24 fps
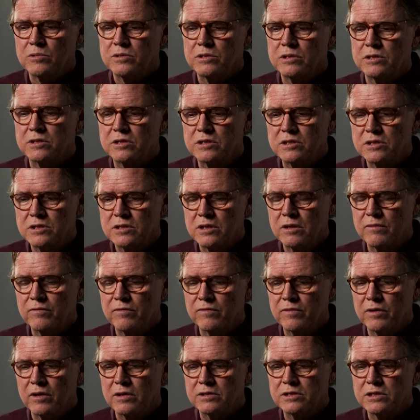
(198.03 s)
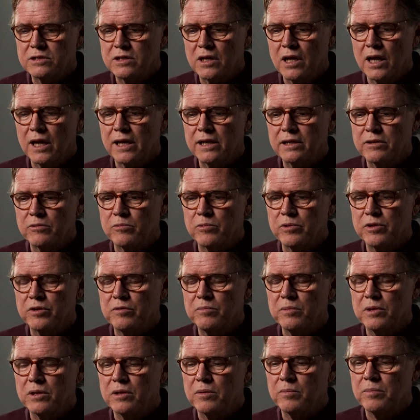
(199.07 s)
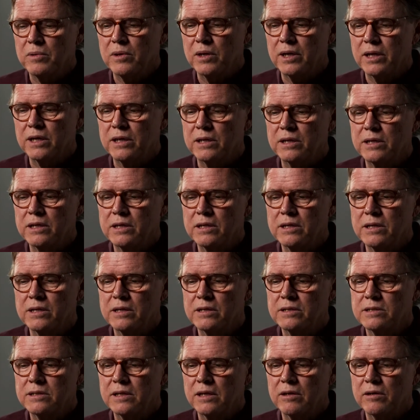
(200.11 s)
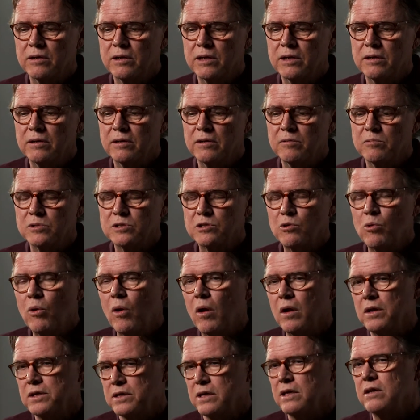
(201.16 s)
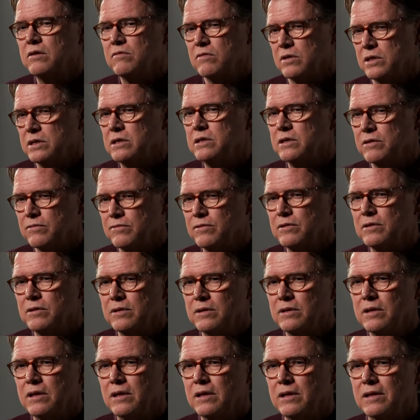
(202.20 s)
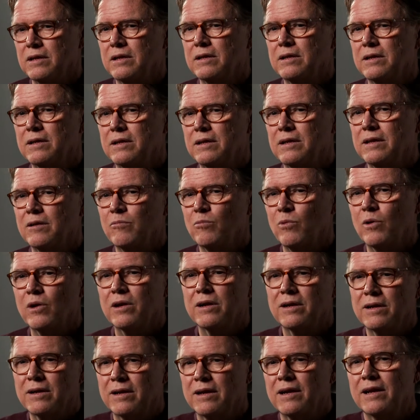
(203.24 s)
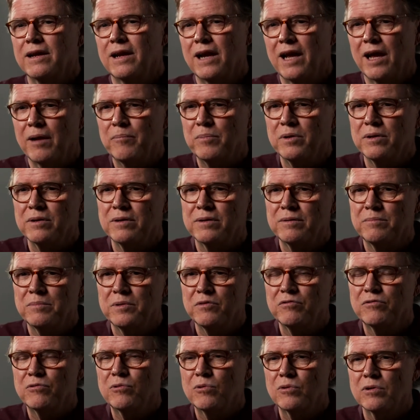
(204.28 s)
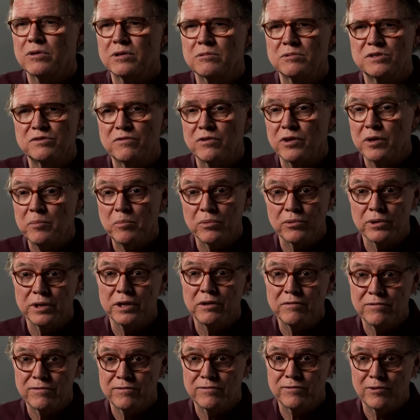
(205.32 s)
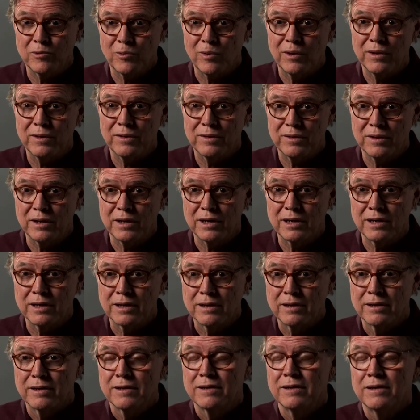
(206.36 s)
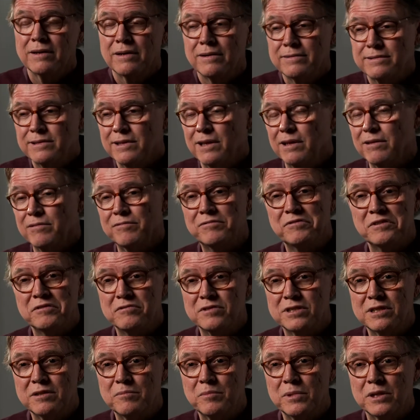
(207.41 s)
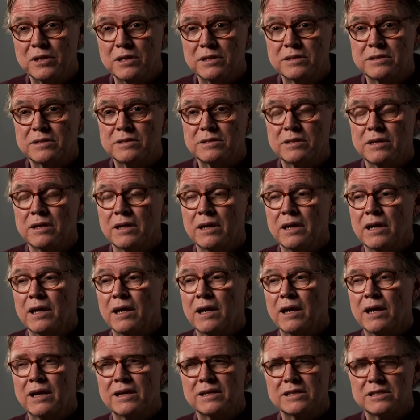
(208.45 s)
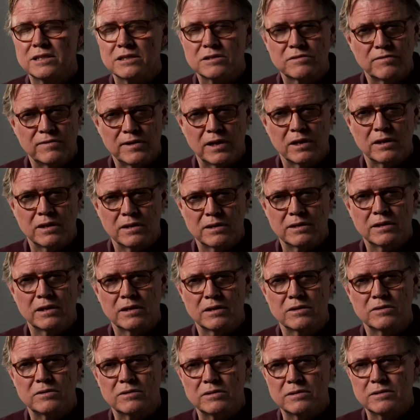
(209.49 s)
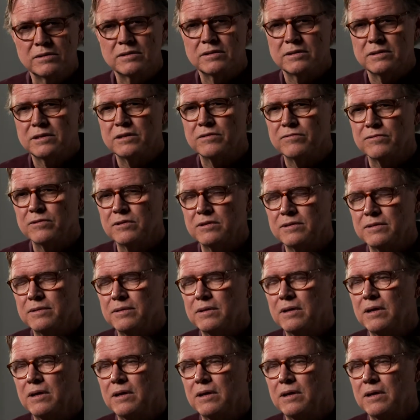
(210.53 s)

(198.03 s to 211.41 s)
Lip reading: a slight arrhythmia, but it was qualitatively different than what had happened before. It was very brief, for one thing, 10, 15 minutes, and it just felt a little different.